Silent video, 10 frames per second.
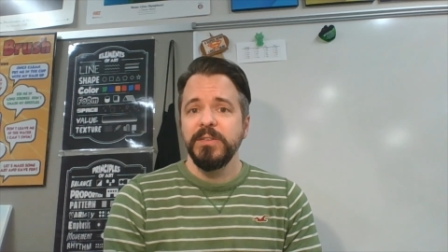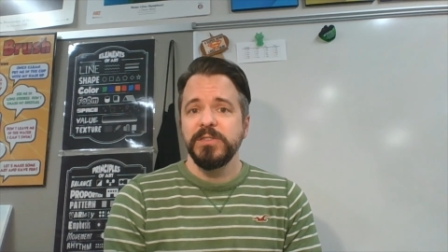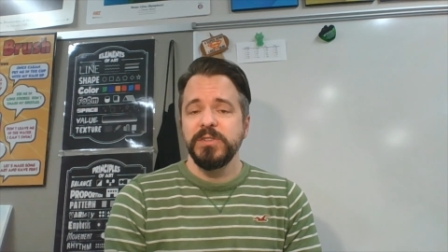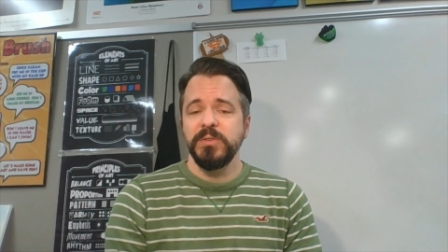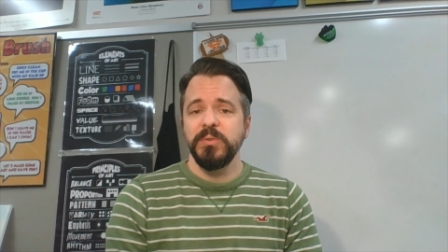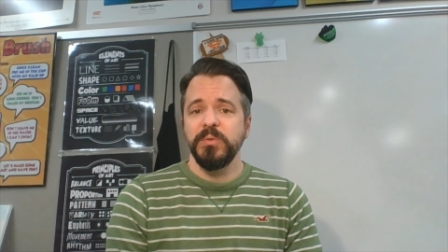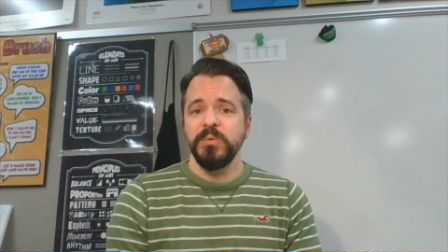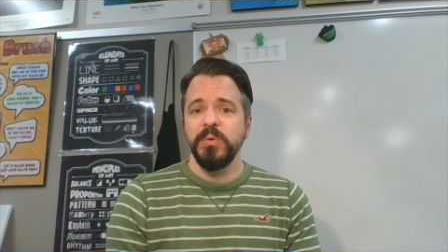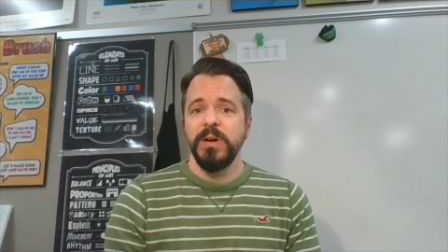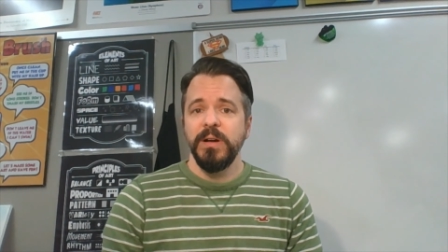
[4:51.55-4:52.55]

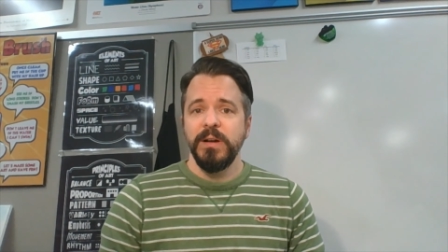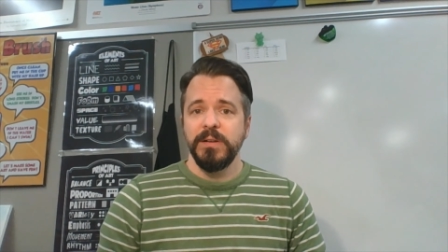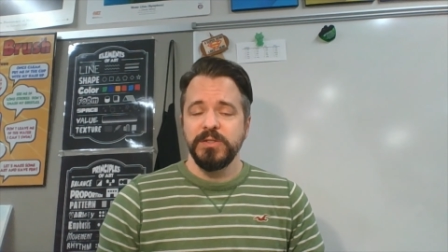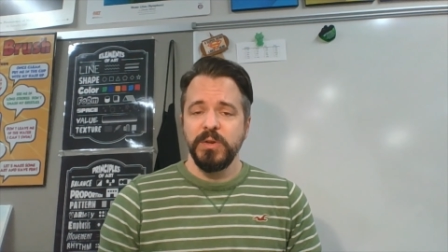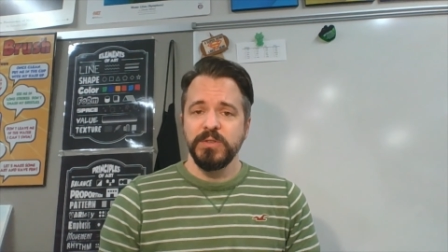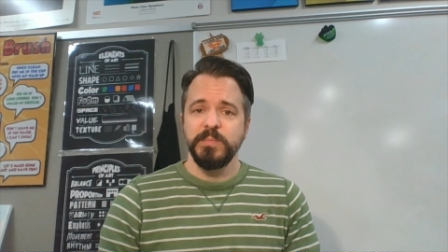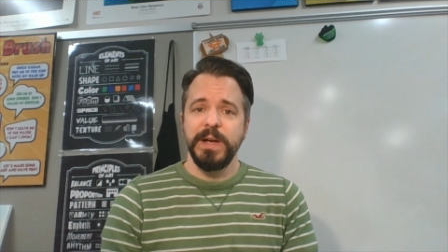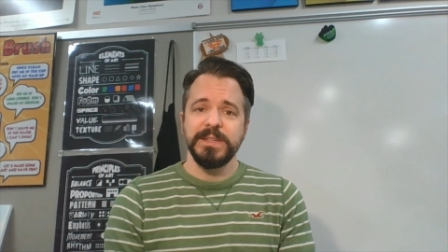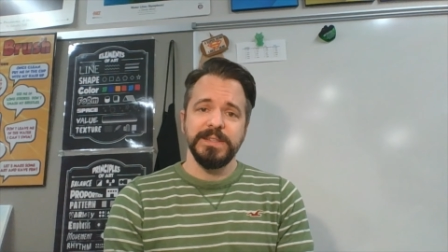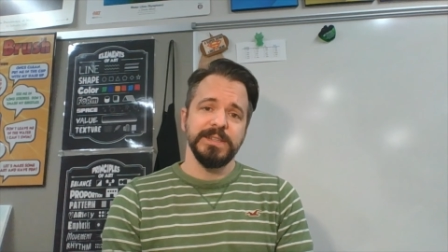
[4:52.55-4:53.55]
to show
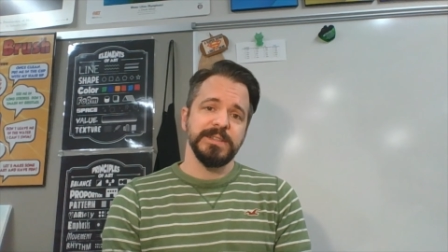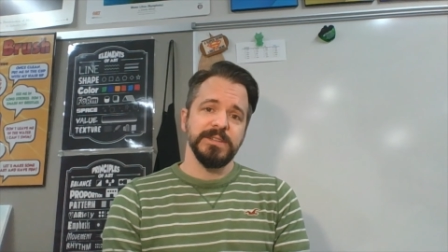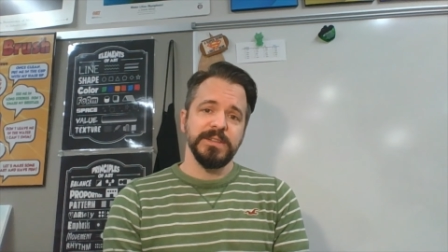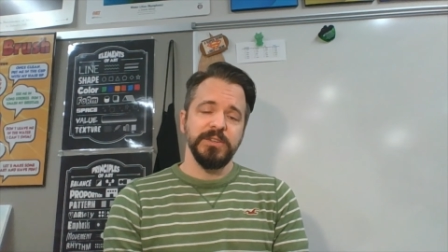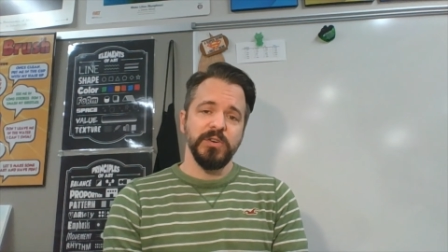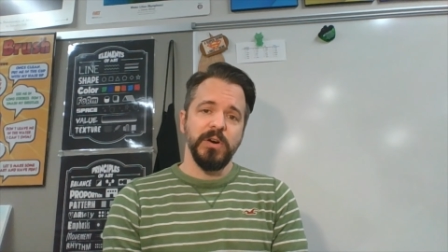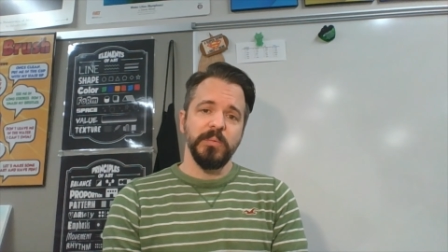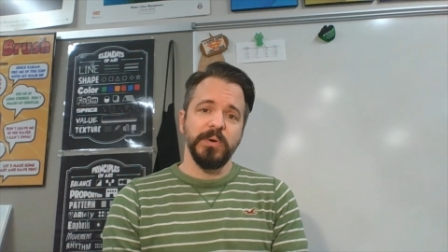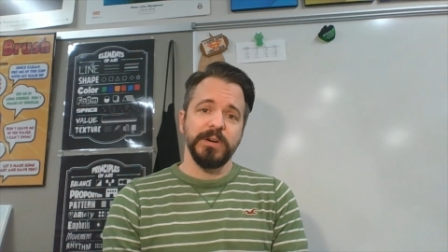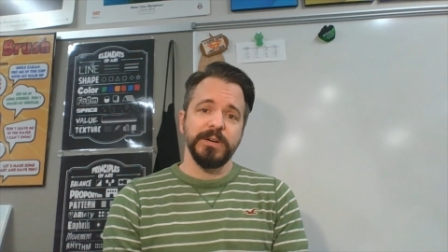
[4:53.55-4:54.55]
space and distance in your
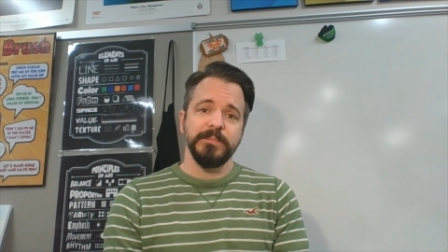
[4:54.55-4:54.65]
artwork.